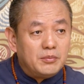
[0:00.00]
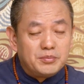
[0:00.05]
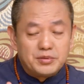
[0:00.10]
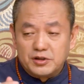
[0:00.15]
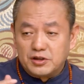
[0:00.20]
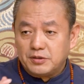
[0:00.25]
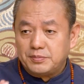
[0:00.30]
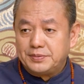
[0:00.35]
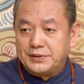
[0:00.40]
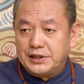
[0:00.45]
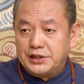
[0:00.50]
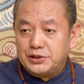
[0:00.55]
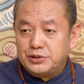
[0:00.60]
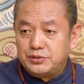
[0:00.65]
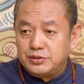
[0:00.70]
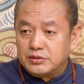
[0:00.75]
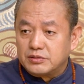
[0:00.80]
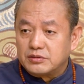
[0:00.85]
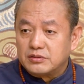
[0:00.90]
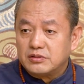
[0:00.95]
Like
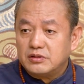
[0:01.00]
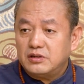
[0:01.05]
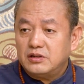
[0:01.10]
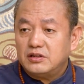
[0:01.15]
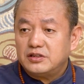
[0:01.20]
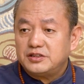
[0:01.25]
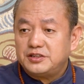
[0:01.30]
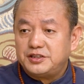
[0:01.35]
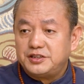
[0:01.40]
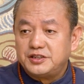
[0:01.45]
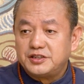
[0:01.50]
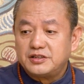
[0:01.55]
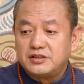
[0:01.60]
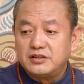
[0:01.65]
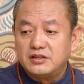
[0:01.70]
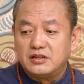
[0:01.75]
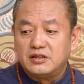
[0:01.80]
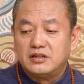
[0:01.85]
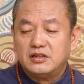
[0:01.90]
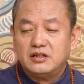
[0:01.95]
poverty,
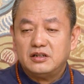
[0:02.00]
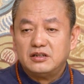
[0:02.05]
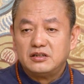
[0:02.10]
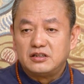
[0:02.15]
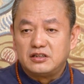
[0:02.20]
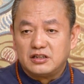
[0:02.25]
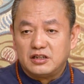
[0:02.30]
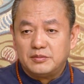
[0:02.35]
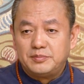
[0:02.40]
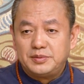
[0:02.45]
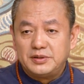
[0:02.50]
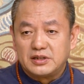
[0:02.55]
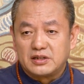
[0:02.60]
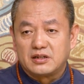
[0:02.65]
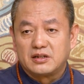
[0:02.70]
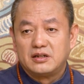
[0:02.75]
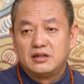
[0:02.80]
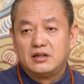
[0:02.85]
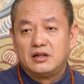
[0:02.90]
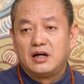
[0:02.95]
starvation,
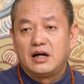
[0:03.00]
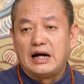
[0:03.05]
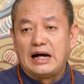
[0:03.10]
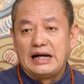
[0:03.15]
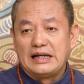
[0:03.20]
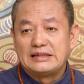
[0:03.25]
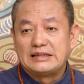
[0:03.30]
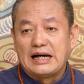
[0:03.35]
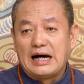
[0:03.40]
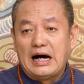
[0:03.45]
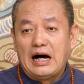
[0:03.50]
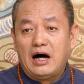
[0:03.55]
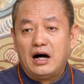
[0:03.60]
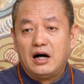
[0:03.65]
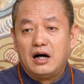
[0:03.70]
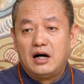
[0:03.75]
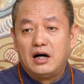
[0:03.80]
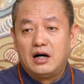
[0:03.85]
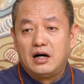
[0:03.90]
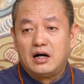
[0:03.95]
sickness,
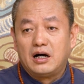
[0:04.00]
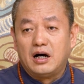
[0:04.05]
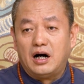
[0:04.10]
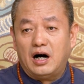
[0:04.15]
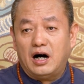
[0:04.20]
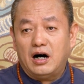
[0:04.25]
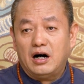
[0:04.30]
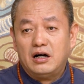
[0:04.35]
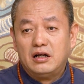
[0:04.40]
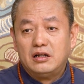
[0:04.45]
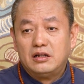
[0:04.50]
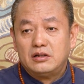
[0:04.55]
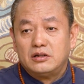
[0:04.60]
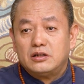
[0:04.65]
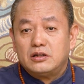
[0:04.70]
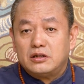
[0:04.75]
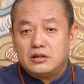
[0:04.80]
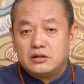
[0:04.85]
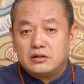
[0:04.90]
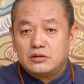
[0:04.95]
physical
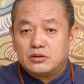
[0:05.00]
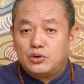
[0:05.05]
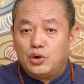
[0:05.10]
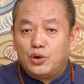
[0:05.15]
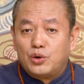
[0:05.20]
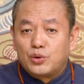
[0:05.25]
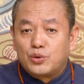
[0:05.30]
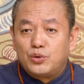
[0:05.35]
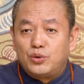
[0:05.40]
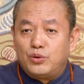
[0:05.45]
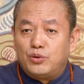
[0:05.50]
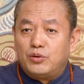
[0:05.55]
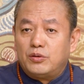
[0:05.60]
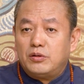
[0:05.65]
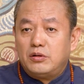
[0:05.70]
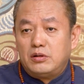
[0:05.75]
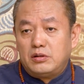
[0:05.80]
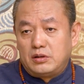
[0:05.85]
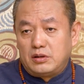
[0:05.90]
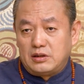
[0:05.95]
abuse, pain,
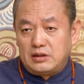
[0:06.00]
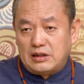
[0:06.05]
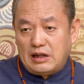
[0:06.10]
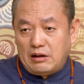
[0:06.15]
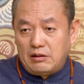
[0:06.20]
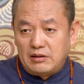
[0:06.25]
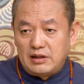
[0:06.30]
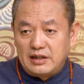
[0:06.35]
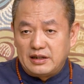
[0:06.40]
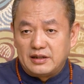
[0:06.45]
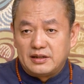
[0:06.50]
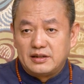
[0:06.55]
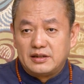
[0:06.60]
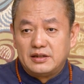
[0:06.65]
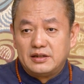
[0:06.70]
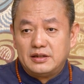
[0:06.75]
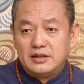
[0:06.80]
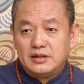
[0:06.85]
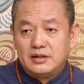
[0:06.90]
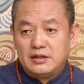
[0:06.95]

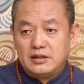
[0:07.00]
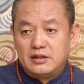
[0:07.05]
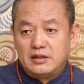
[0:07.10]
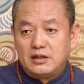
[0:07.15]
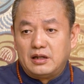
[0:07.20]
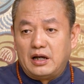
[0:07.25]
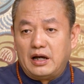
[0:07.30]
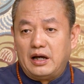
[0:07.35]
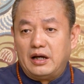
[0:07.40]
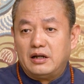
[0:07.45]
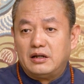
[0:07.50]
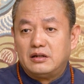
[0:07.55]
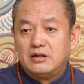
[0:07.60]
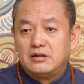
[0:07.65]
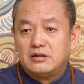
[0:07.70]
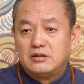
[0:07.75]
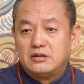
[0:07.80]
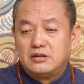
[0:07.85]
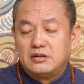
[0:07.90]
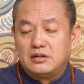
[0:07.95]
fatigue, the passing
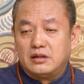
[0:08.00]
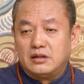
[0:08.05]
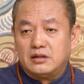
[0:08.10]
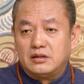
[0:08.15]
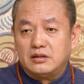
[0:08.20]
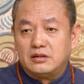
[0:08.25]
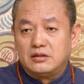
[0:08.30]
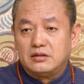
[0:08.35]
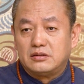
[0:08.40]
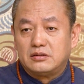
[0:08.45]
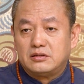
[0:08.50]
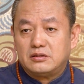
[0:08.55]
of your parents,